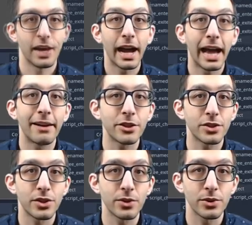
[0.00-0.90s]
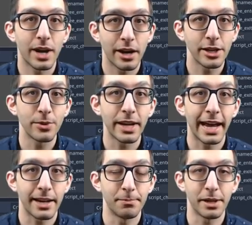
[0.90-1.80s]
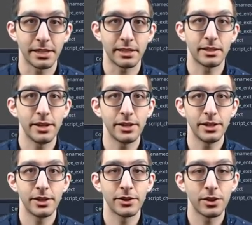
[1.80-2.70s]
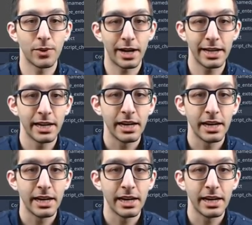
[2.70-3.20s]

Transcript: I haven't shown you how you would add buttons into your U I